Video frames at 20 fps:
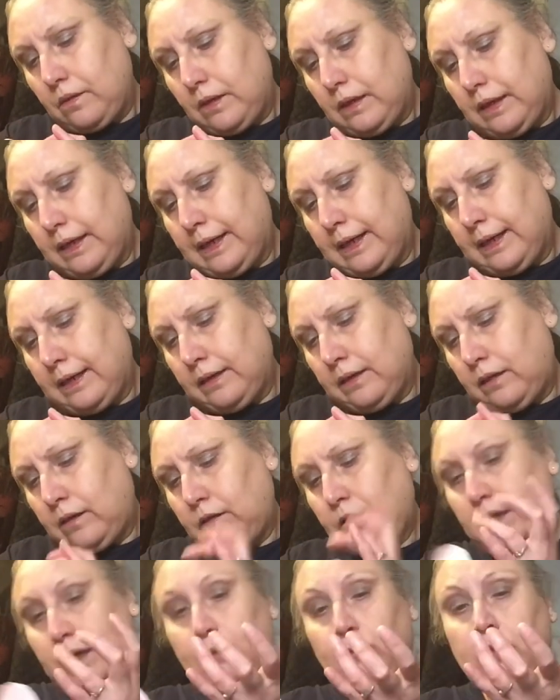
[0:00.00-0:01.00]
and I'll
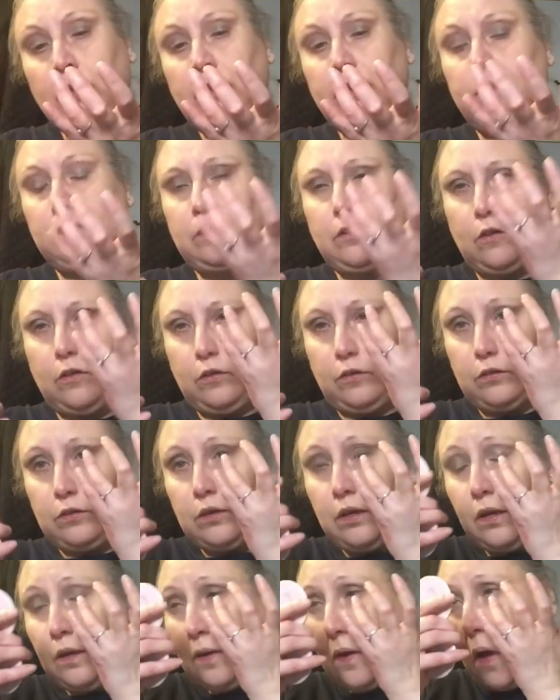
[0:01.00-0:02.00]
get one of the dots,
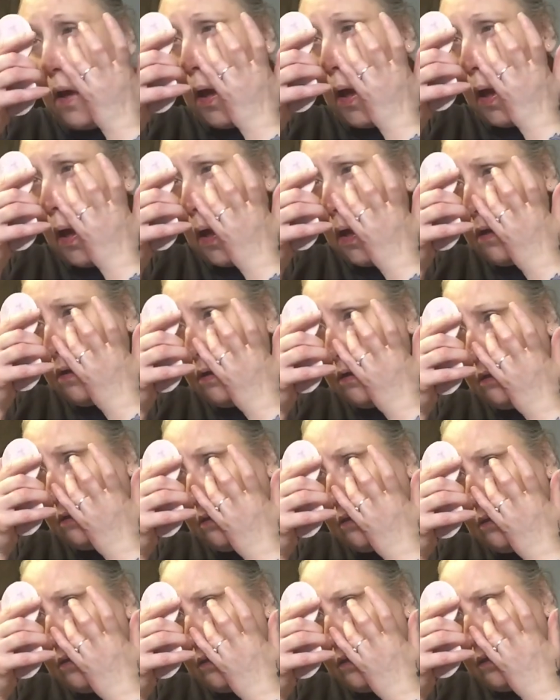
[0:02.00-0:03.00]

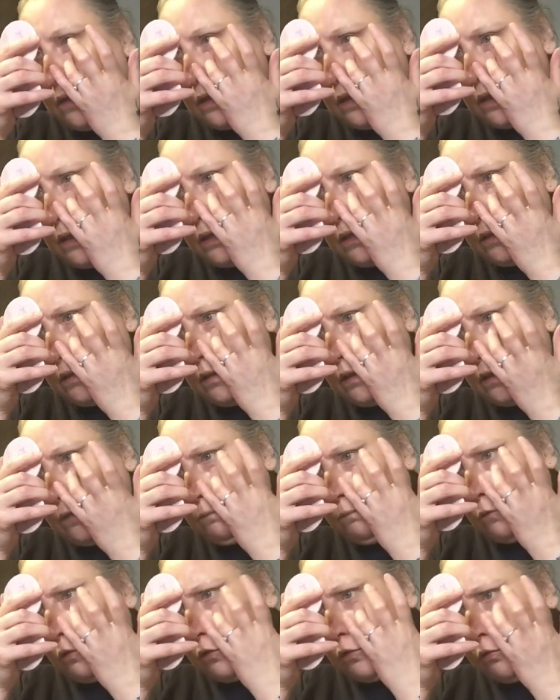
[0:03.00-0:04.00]
and I'm
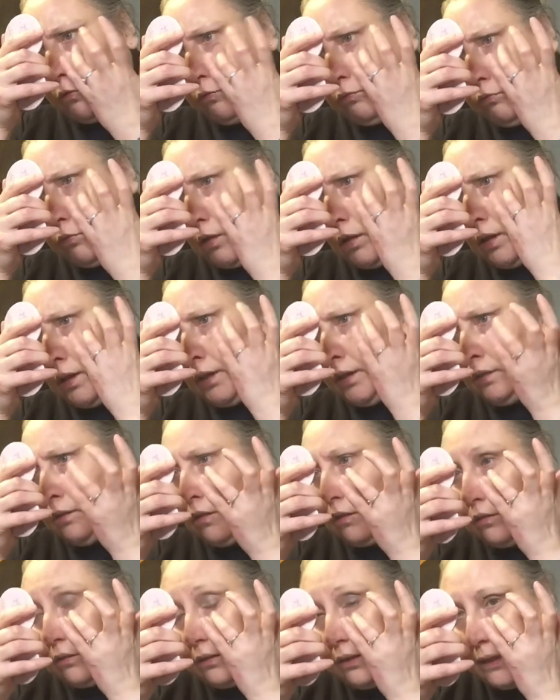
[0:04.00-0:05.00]
trying
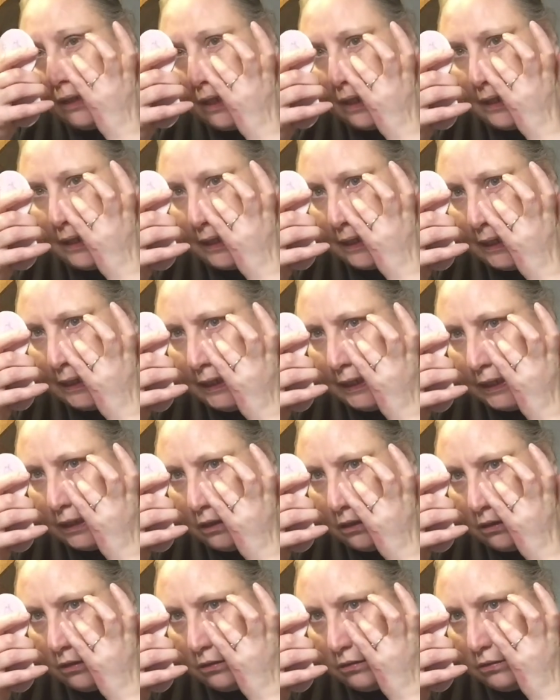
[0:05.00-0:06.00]
not to get it here
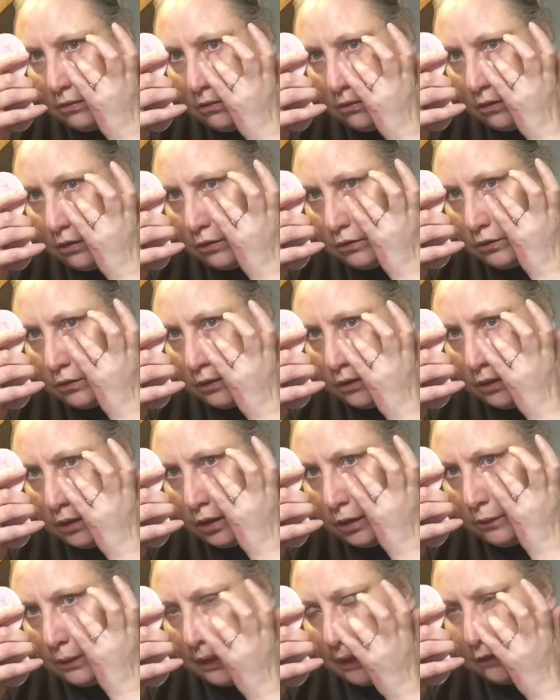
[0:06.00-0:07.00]
onto the
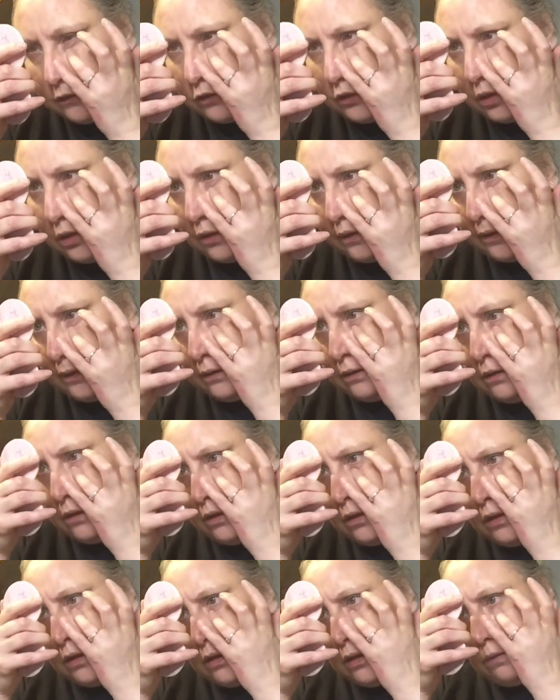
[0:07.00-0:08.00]
lower lash line
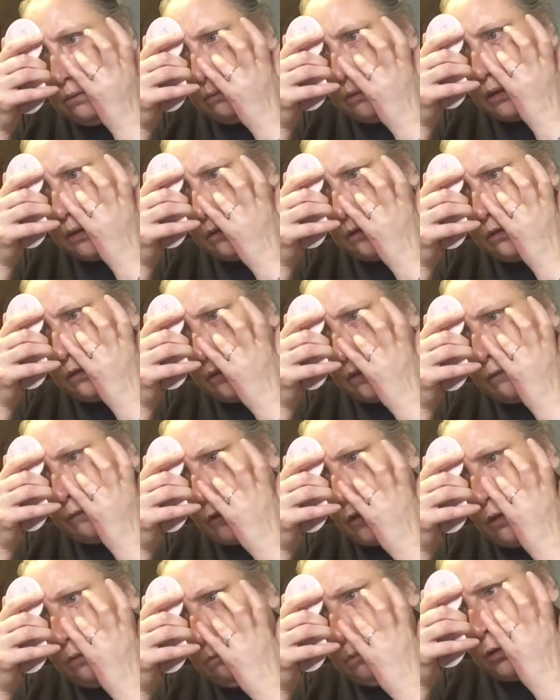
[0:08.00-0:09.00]
because I've
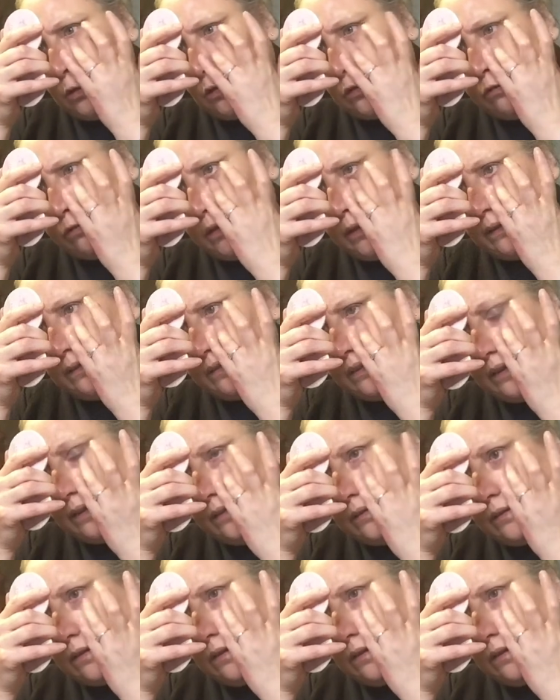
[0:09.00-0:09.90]
got more creases.